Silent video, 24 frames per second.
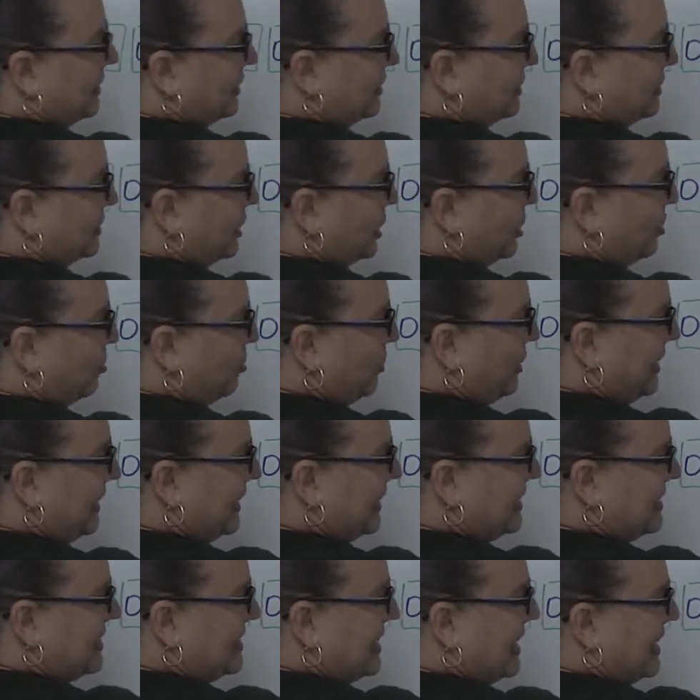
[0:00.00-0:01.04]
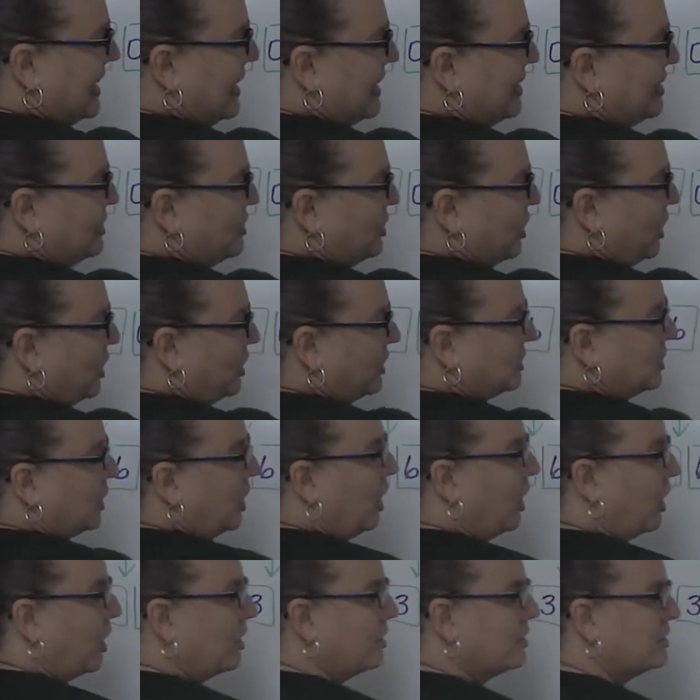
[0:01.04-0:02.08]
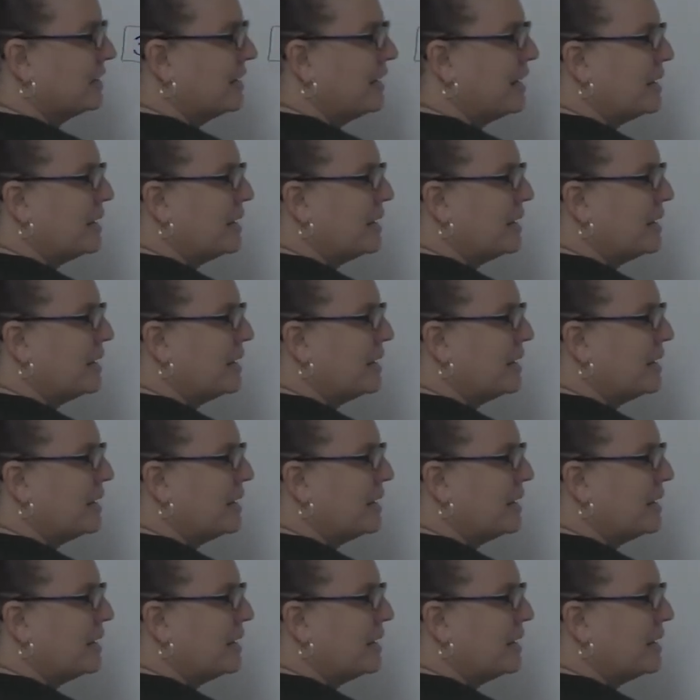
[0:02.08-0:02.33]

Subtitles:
So we can say a dog's heart